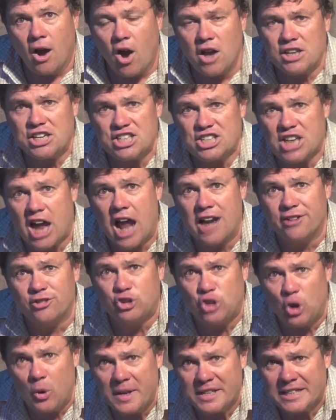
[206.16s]
I just
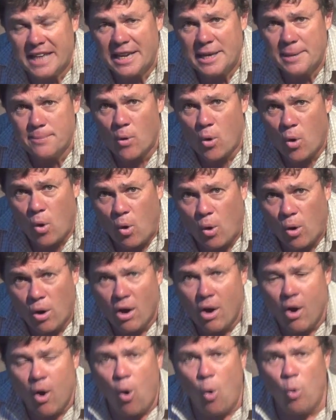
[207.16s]
can't do it anymore.
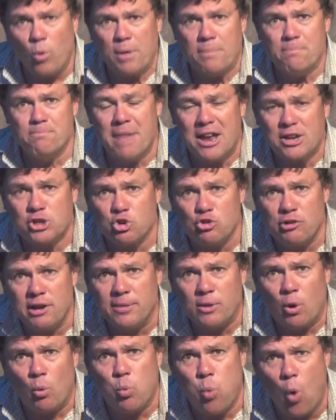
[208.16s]
All the
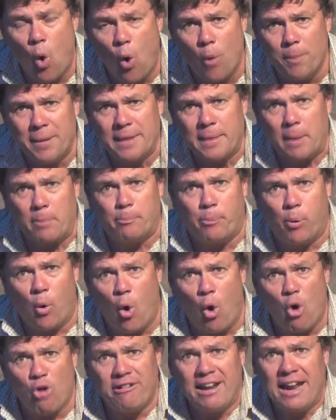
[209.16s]
measuring, the warming, the
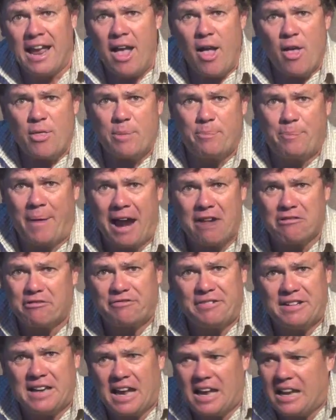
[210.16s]
pouring, the
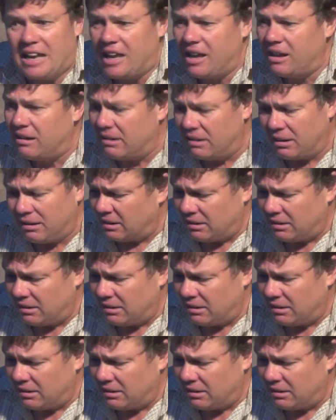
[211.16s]
paraphernalia.